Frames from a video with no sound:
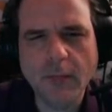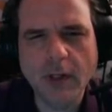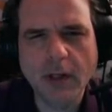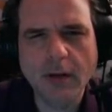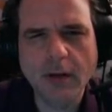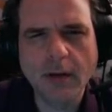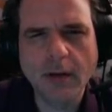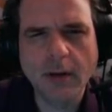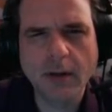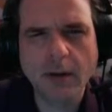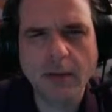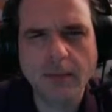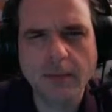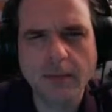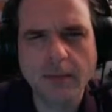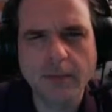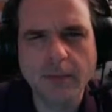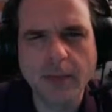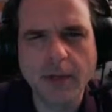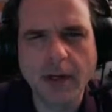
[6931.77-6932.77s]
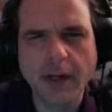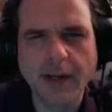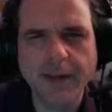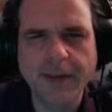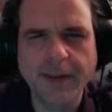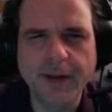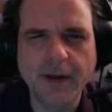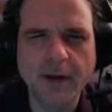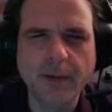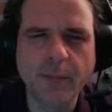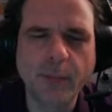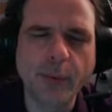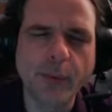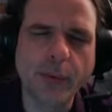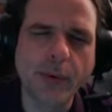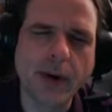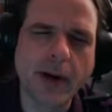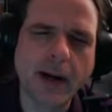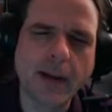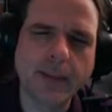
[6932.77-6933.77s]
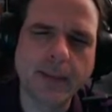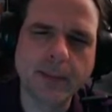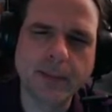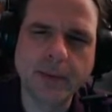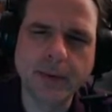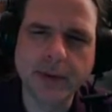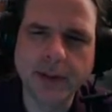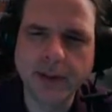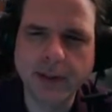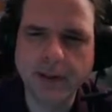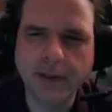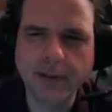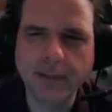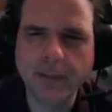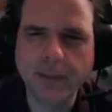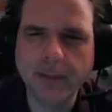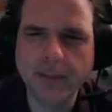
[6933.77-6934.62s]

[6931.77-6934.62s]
I think probably